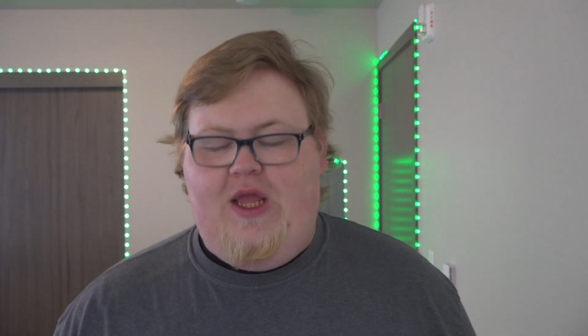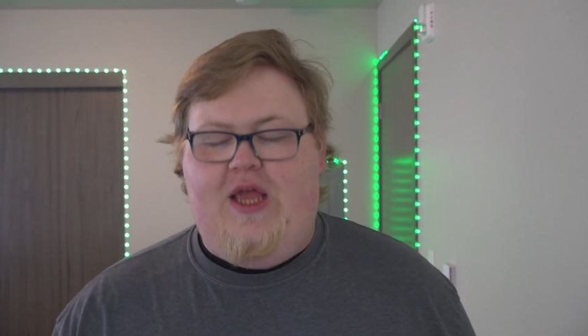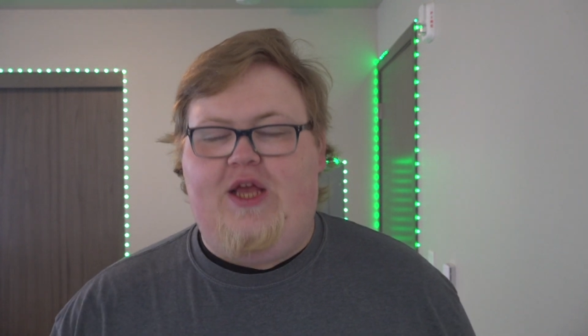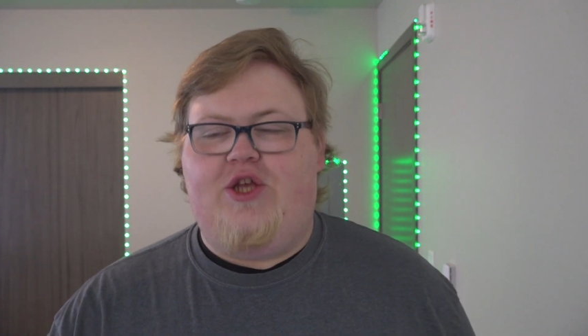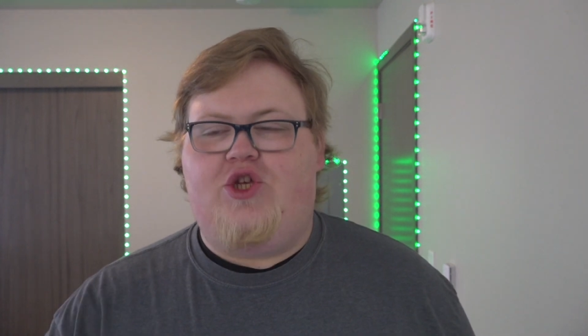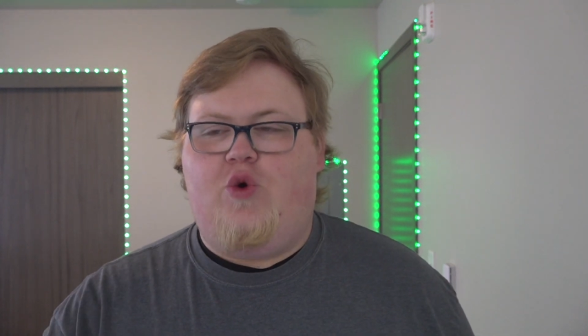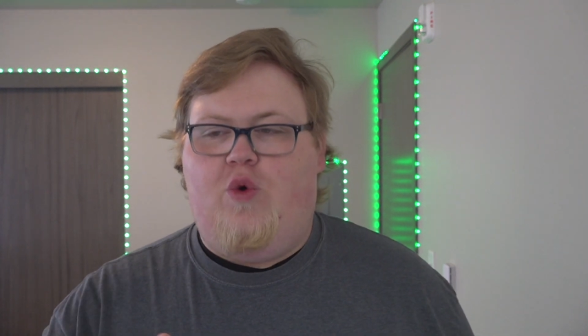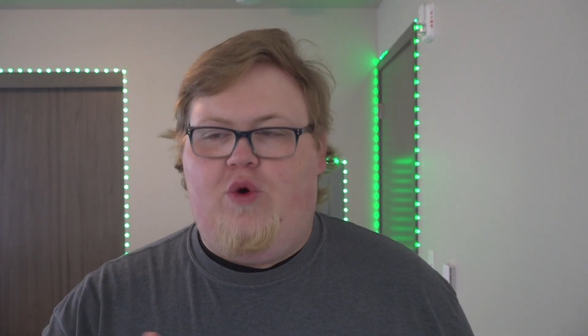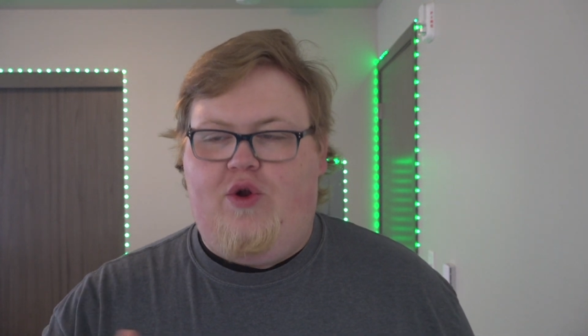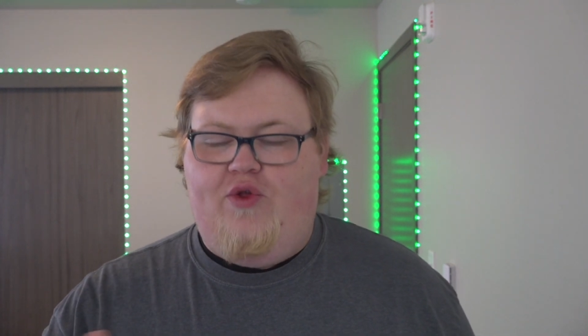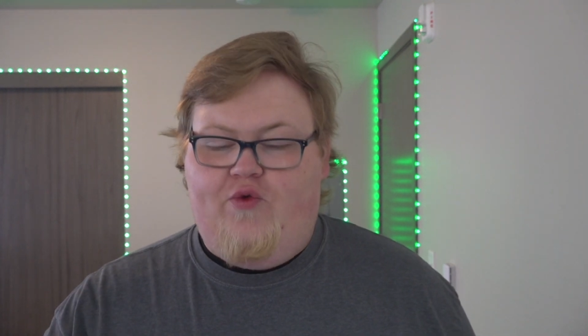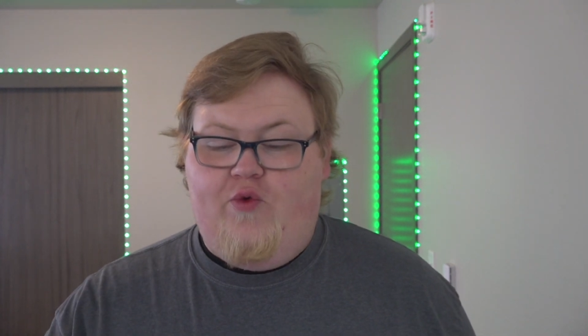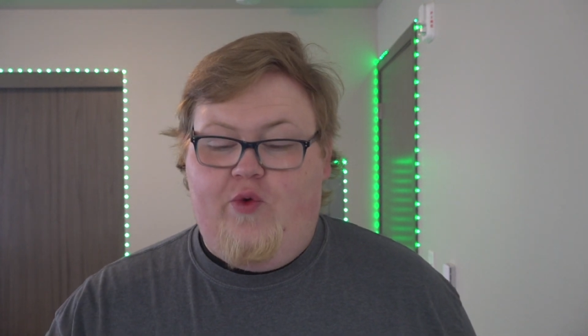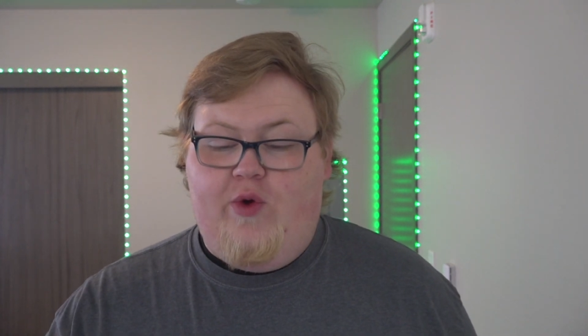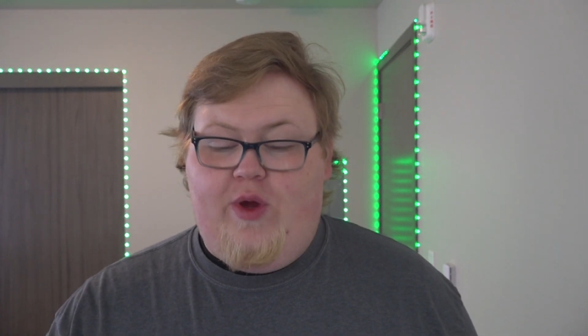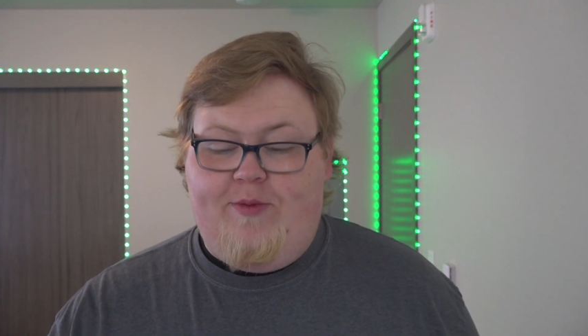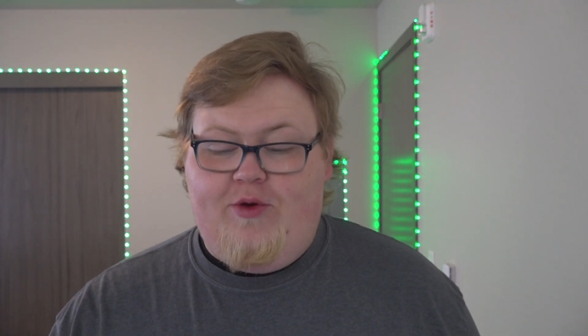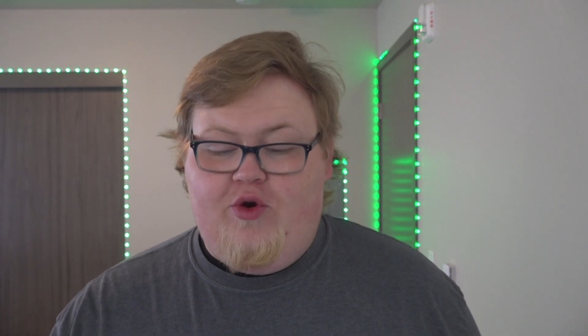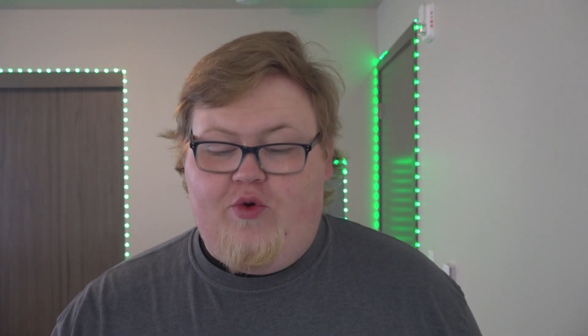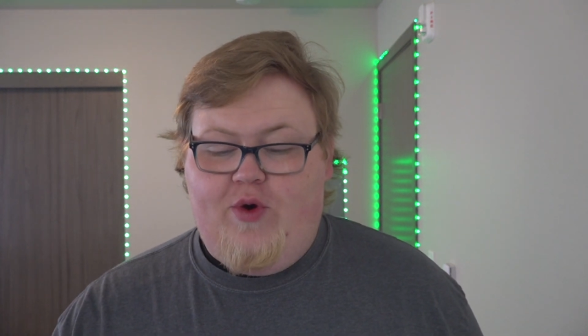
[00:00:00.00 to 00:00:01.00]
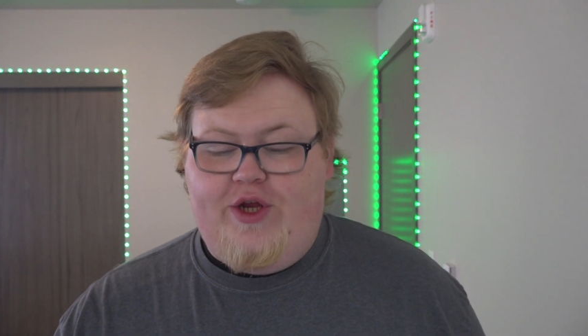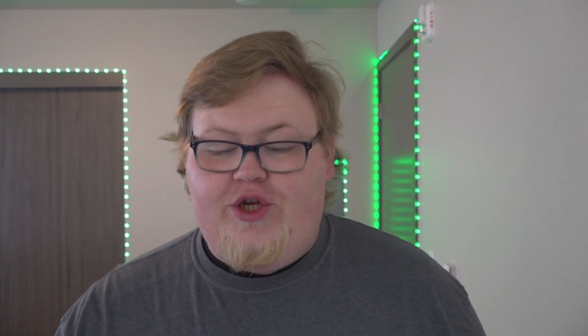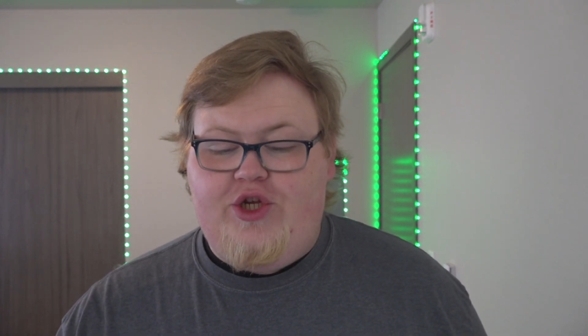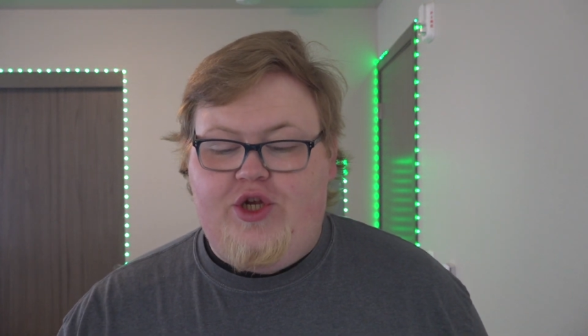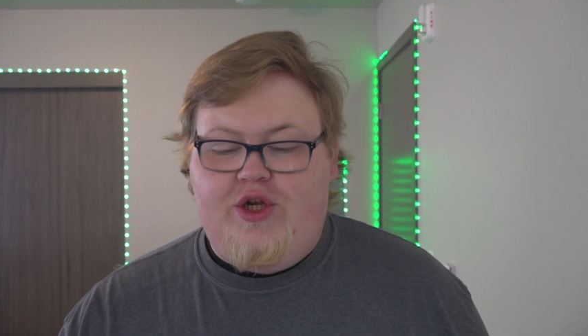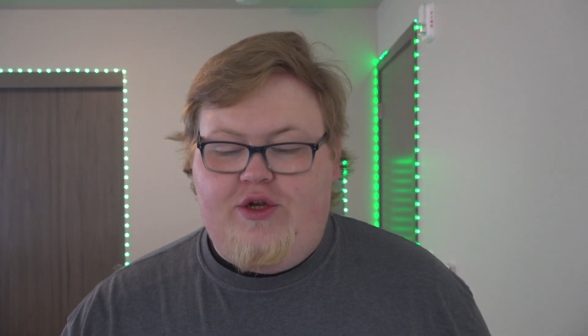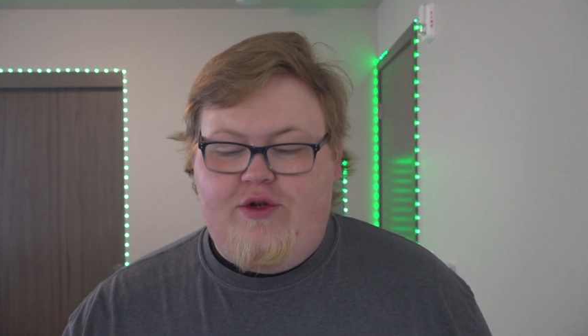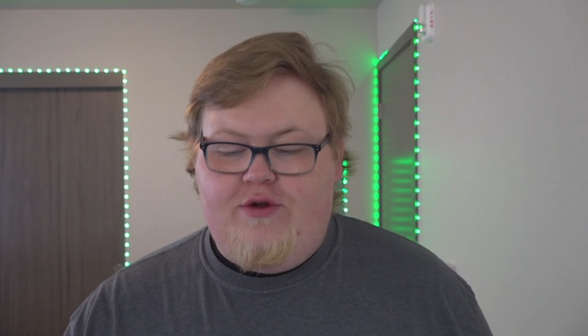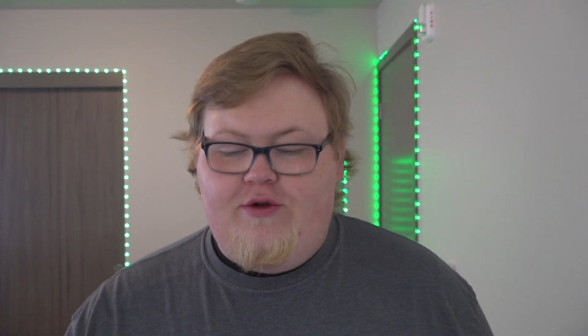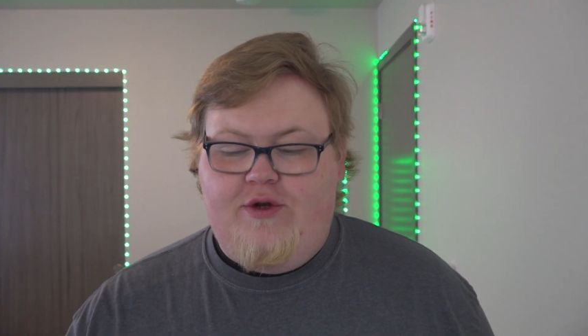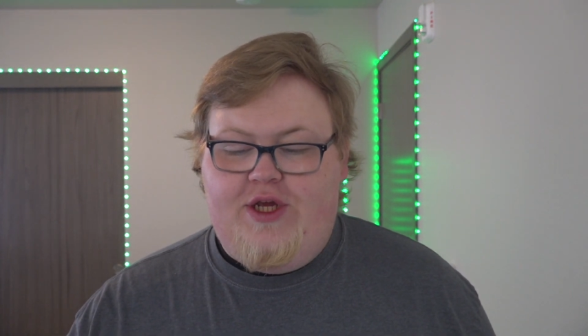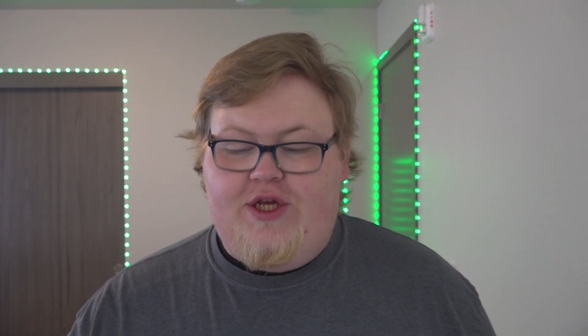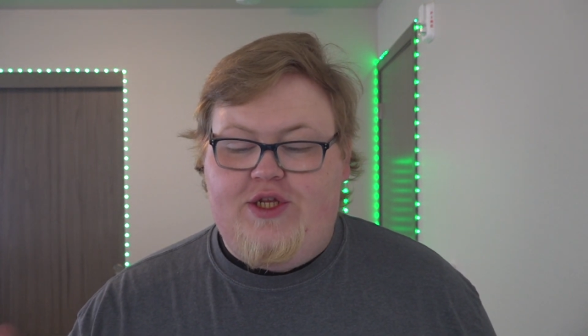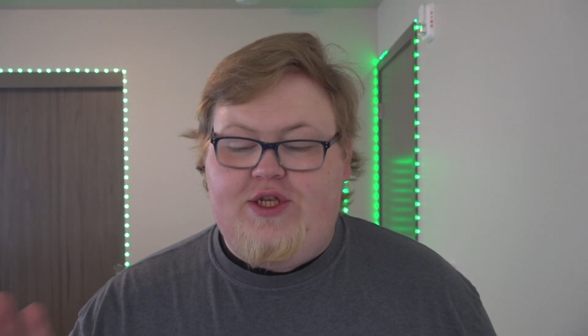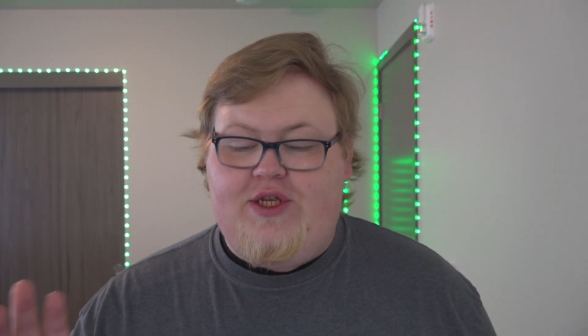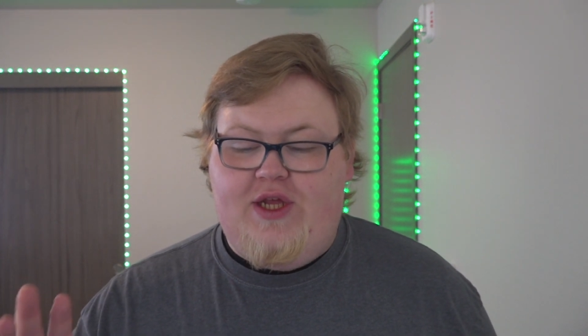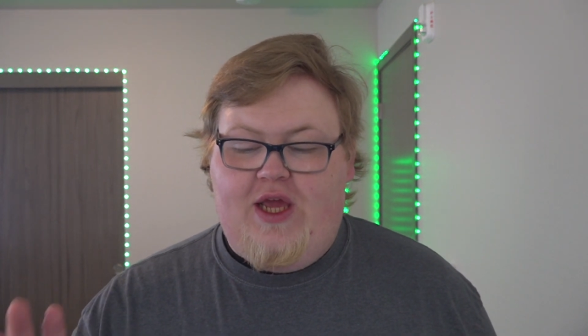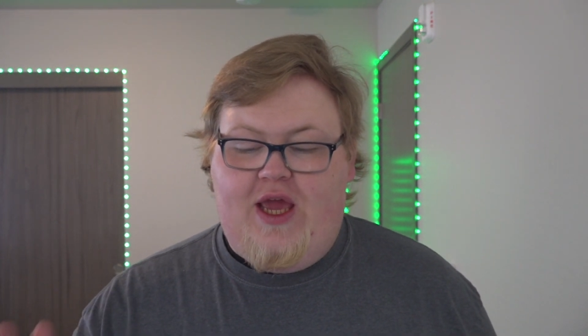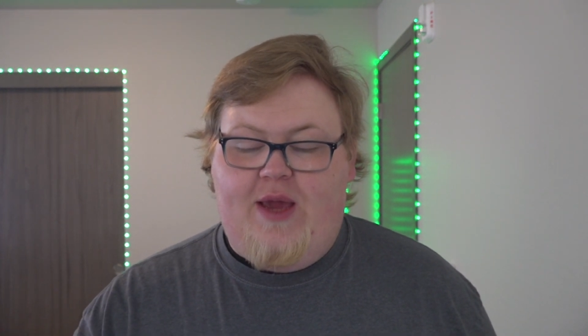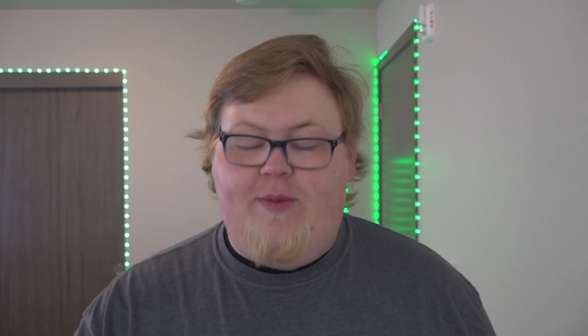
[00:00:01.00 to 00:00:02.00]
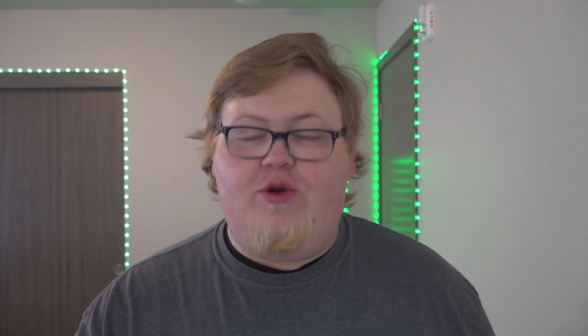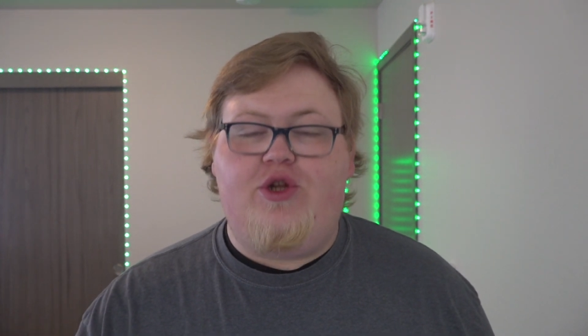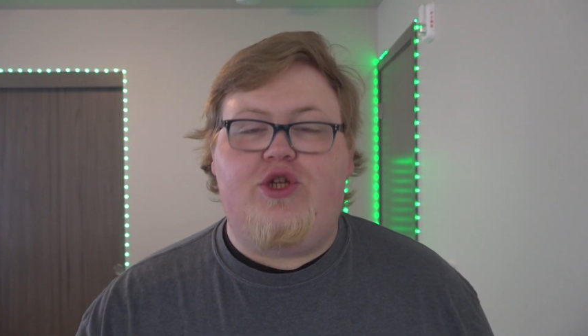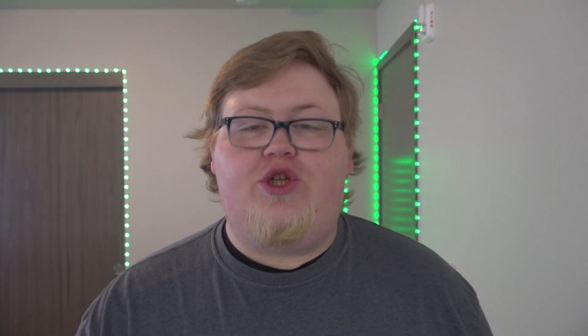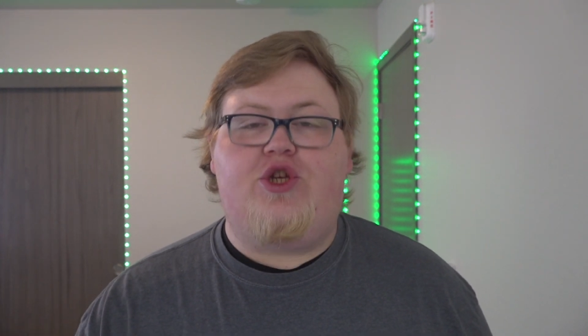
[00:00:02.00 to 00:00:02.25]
escort her through immigration. He's able to